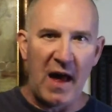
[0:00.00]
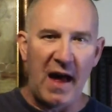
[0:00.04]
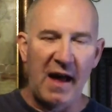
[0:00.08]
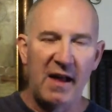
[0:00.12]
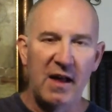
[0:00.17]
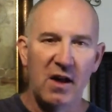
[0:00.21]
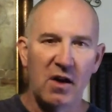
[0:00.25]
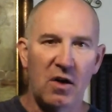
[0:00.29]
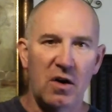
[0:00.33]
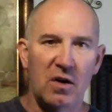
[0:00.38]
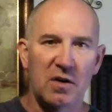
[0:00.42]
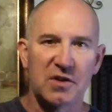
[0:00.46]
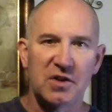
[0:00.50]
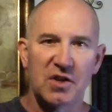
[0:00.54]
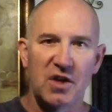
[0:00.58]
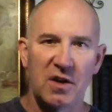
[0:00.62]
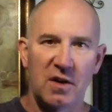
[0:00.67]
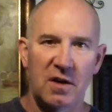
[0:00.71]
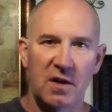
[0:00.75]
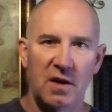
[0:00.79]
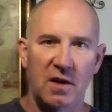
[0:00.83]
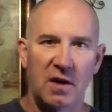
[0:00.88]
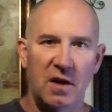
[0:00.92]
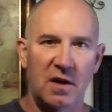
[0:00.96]
that hill
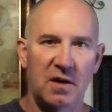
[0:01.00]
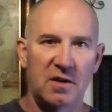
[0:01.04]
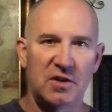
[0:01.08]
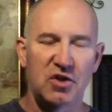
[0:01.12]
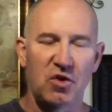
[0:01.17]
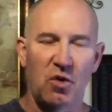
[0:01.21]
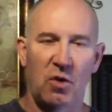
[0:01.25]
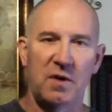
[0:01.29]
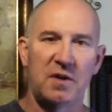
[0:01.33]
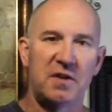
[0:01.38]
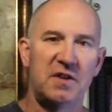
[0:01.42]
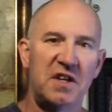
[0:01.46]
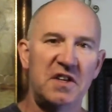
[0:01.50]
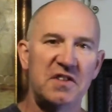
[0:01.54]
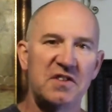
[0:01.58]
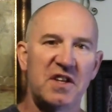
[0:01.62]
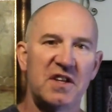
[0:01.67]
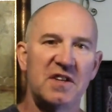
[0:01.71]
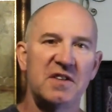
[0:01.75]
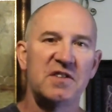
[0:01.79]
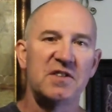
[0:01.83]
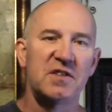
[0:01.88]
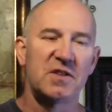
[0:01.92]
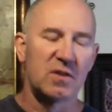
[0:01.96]
a short
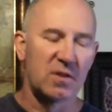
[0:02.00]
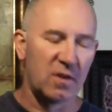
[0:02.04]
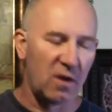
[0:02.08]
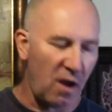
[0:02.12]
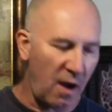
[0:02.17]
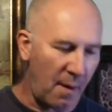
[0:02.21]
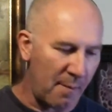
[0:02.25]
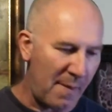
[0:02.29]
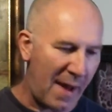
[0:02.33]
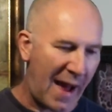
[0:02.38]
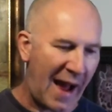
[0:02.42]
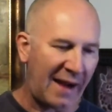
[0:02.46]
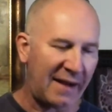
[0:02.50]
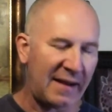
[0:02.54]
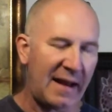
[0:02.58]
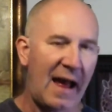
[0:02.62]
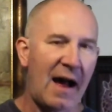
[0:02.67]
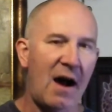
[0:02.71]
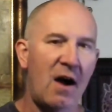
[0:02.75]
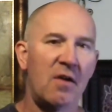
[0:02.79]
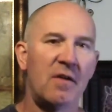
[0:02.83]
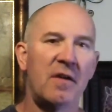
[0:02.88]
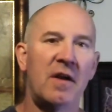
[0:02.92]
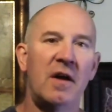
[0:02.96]
distance, come back
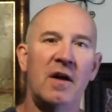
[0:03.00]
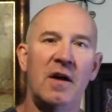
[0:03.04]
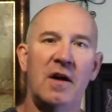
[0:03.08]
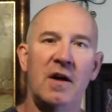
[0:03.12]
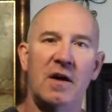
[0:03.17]
down,